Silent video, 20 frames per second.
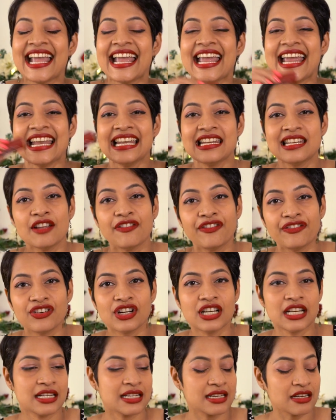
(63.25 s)
in
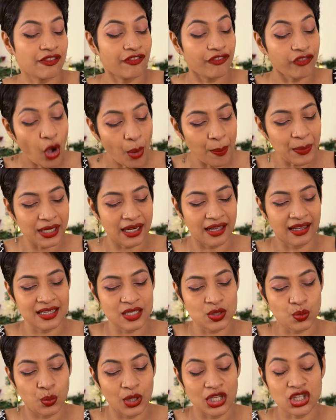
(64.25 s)
different formulas,
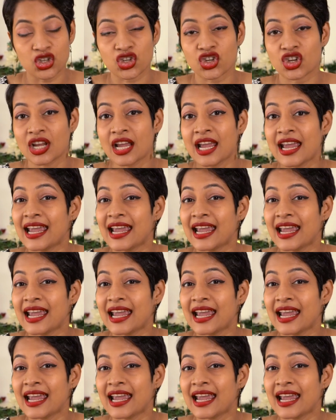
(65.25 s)
which